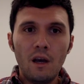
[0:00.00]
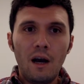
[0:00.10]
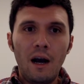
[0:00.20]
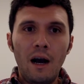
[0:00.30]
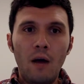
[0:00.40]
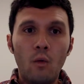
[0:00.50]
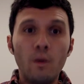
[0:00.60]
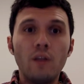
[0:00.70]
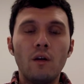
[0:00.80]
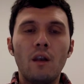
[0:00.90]

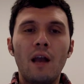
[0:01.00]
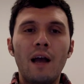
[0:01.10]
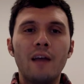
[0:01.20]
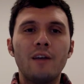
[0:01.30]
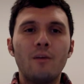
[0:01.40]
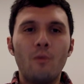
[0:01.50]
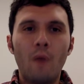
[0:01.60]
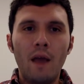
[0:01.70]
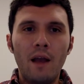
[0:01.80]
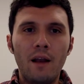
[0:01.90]
We don't like
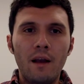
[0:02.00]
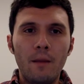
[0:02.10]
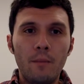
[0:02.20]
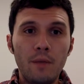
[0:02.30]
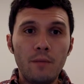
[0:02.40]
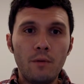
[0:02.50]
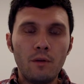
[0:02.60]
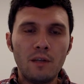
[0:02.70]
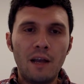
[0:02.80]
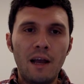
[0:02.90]
when
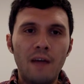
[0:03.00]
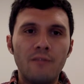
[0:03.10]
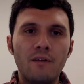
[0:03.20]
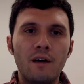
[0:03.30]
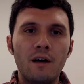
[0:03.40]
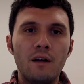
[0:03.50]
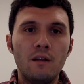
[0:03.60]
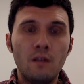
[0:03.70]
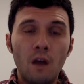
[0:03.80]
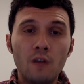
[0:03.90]
people that have
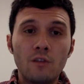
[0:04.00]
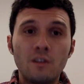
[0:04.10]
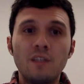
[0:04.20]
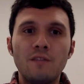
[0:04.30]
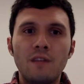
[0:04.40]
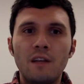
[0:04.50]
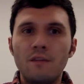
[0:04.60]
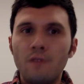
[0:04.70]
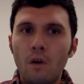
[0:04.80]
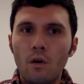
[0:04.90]
not received any
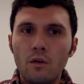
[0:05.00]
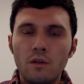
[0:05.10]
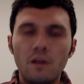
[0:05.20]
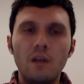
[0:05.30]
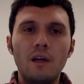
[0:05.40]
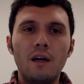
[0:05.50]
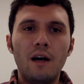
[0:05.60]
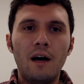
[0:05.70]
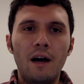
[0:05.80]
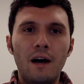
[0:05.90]
vote
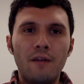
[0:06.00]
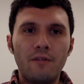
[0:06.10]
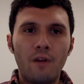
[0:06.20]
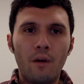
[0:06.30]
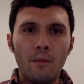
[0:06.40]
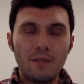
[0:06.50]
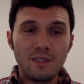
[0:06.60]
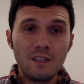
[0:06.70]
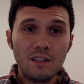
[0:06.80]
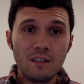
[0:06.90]
from
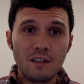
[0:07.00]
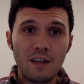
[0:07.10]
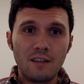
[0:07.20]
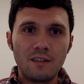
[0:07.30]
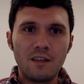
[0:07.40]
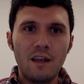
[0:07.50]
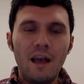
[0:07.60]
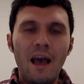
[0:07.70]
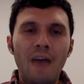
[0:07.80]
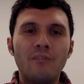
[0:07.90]
citizens
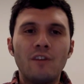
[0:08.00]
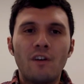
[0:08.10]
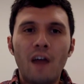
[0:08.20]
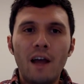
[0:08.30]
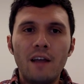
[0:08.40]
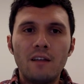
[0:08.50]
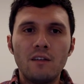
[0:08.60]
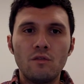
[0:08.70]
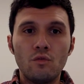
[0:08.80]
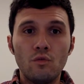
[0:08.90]
have the right
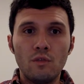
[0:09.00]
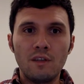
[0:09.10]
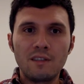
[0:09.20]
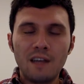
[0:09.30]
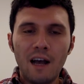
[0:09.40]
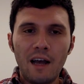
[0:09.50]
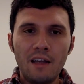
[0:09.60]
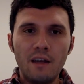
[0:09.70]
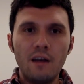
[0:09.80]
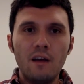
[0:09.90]
to
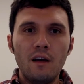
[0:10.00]
decide